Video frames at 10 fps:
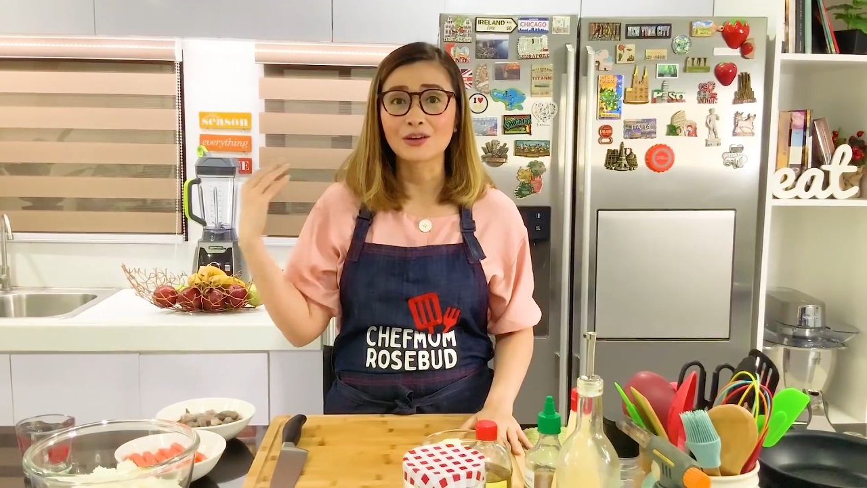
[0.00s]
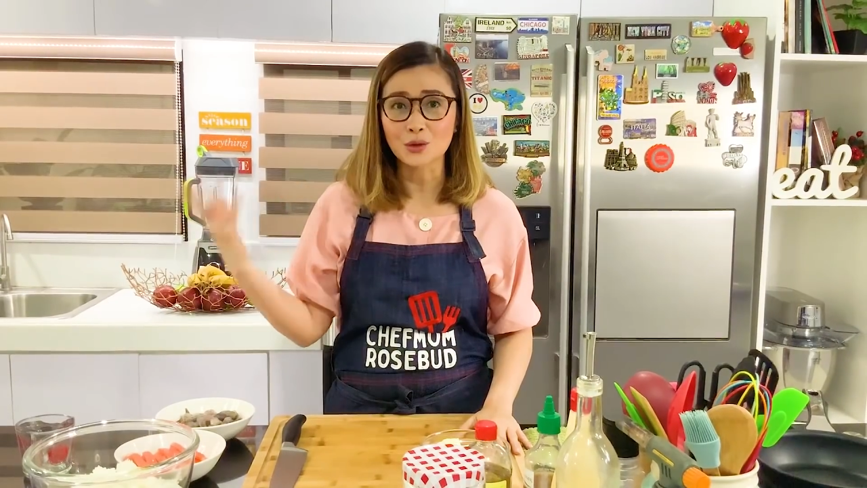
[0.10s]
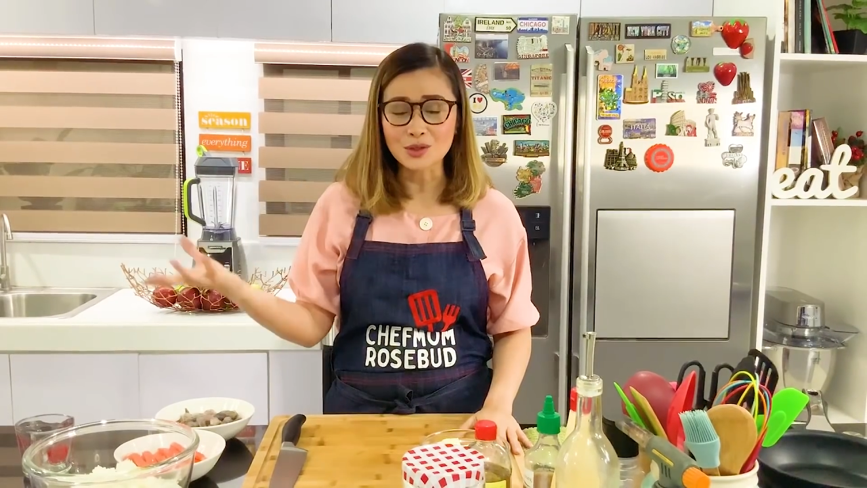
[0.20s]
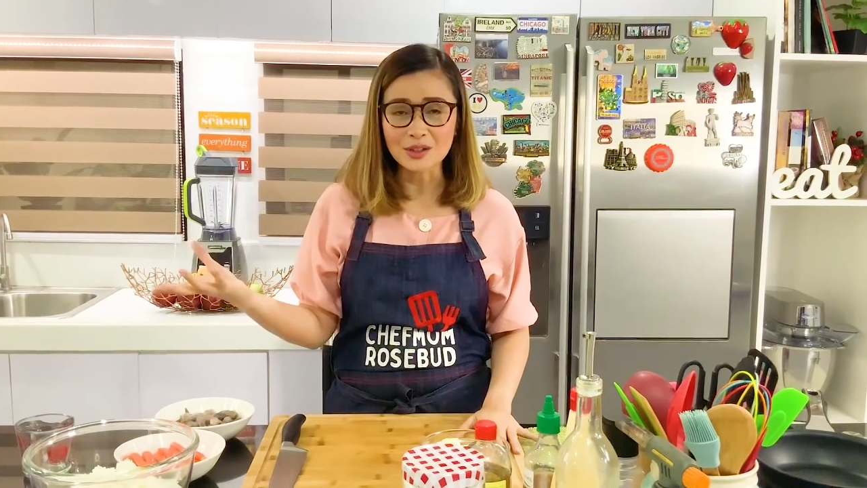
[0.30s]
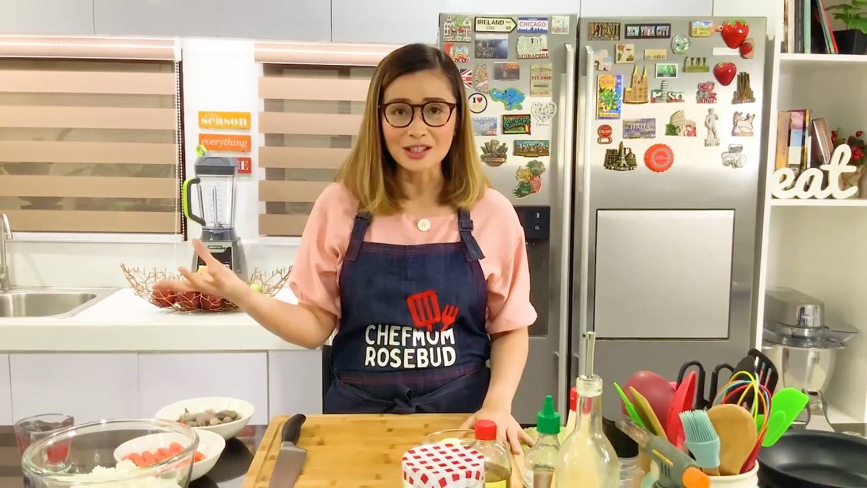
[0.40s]

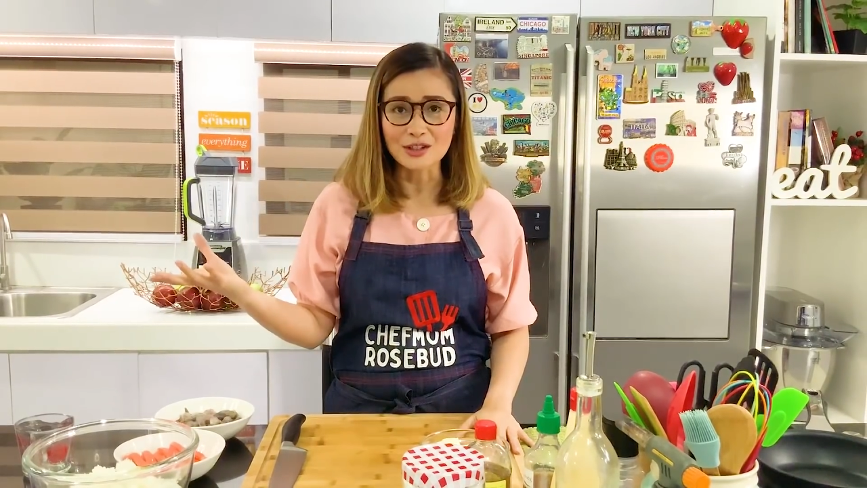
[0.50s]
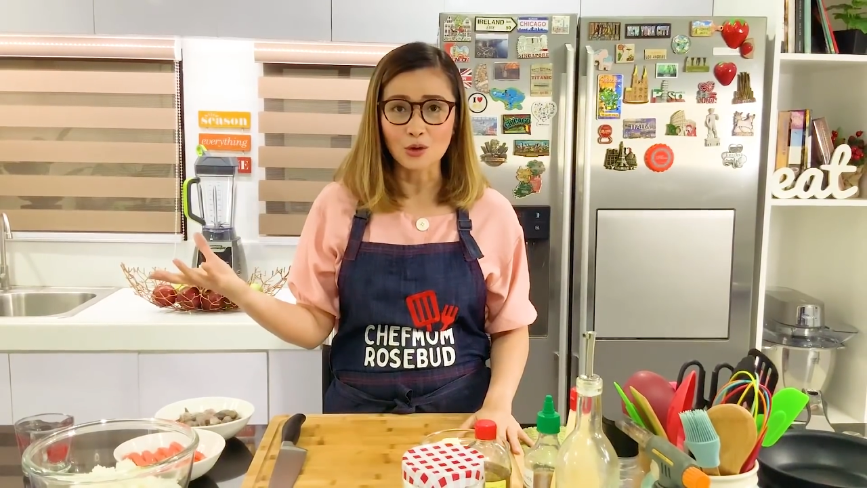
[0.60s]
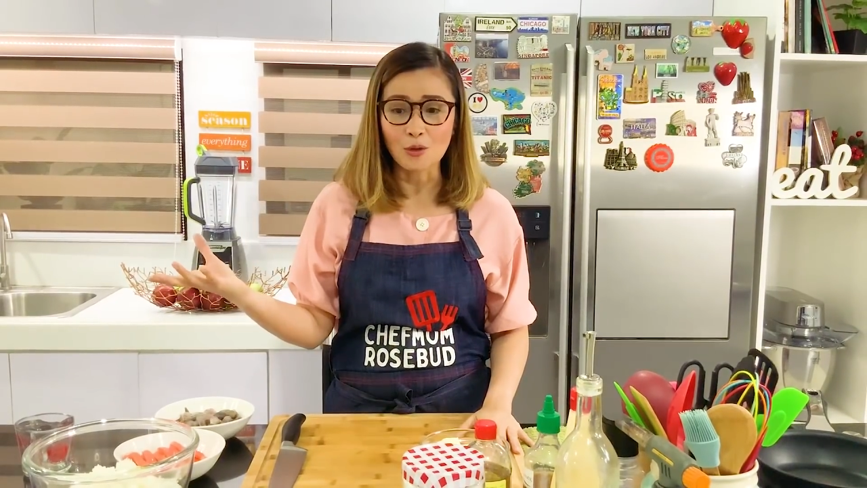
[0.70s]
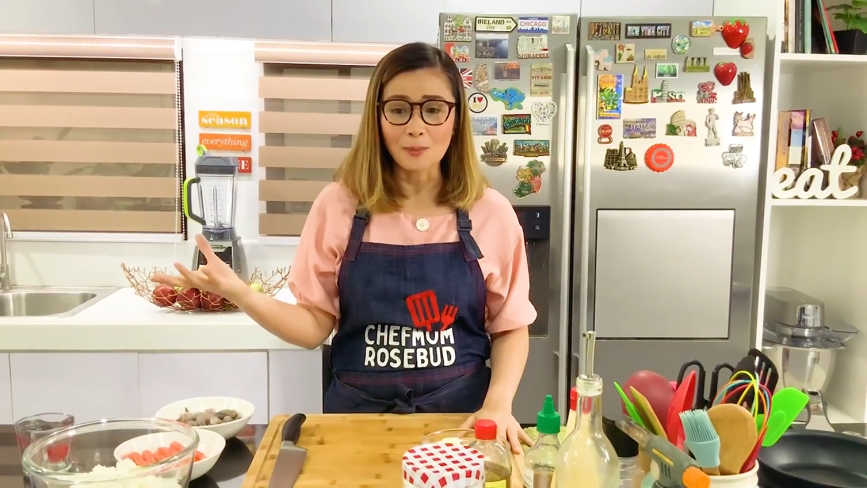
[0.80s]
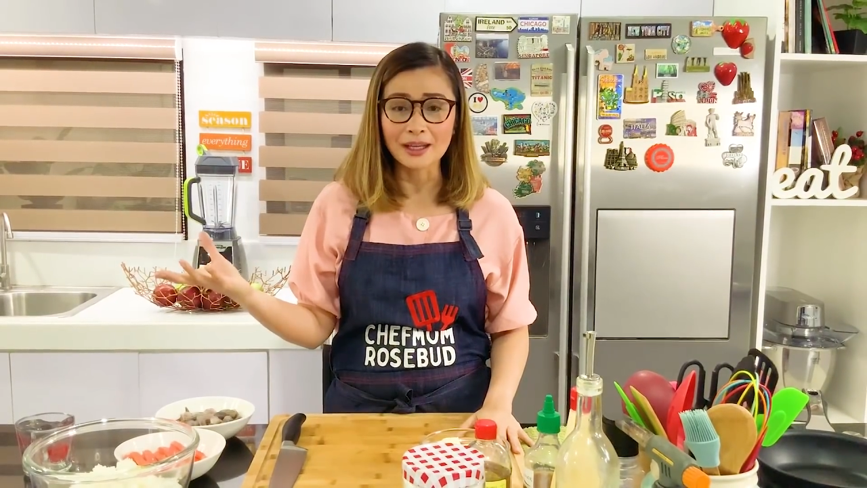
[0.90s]
groceries
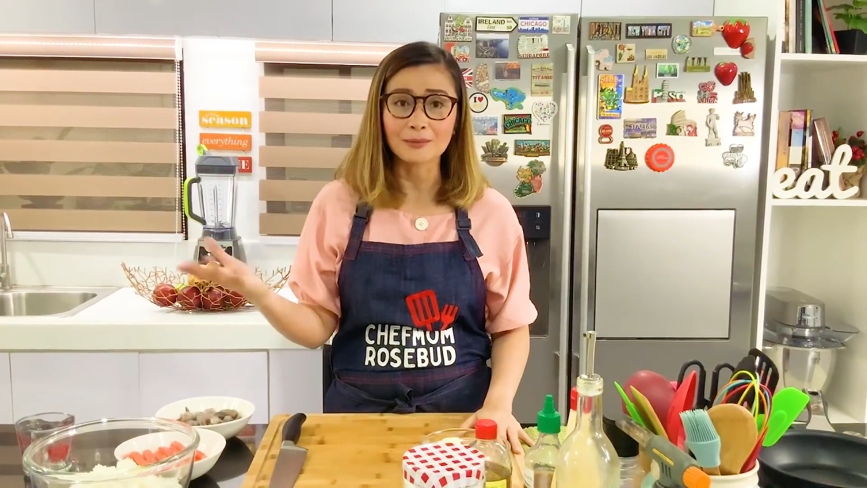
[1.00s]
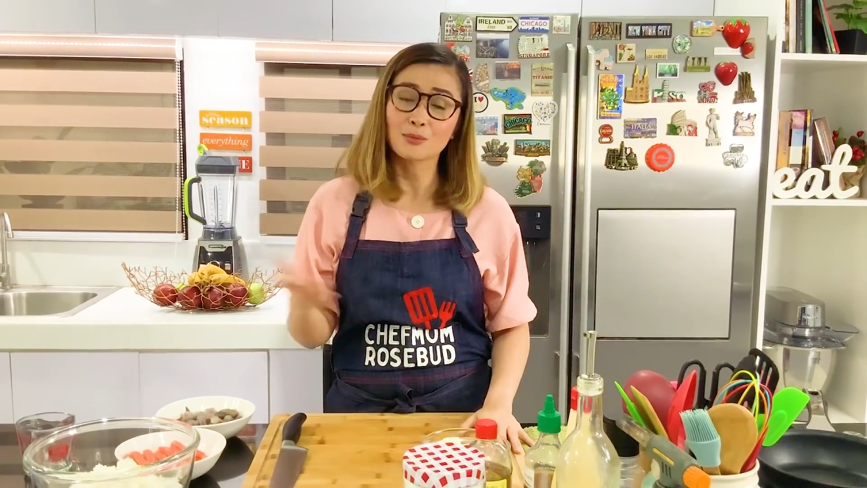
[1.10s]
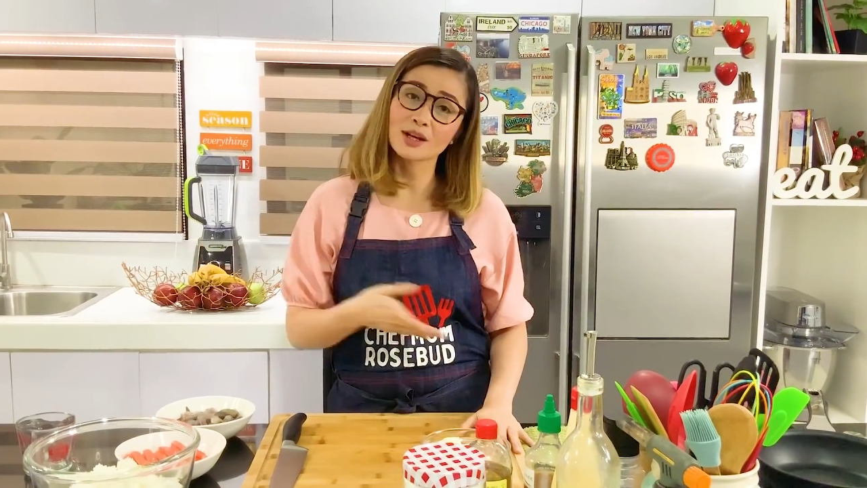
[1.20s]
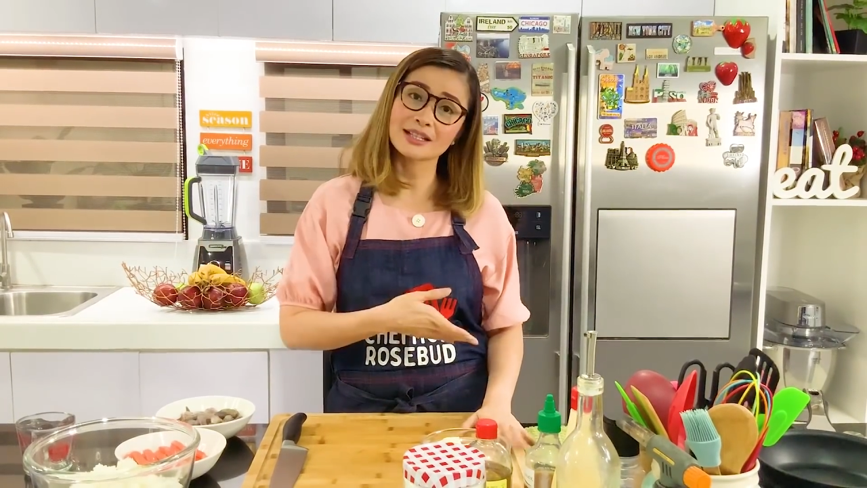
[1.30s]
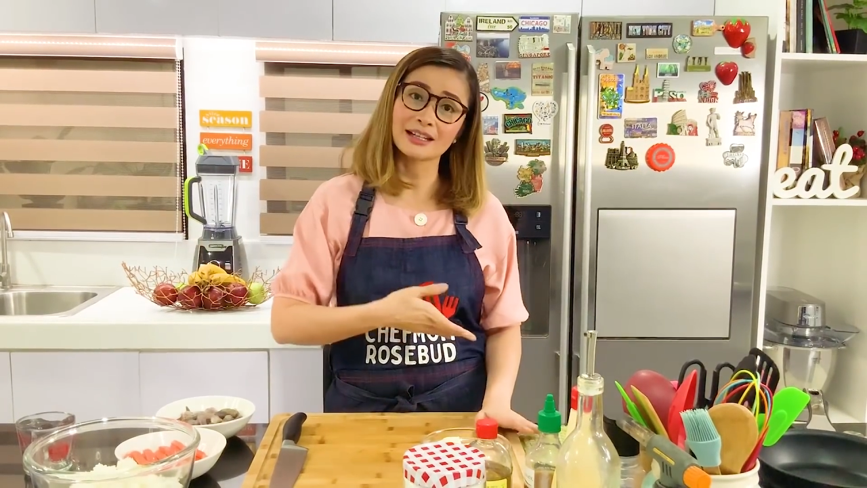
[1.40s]
na open at bukas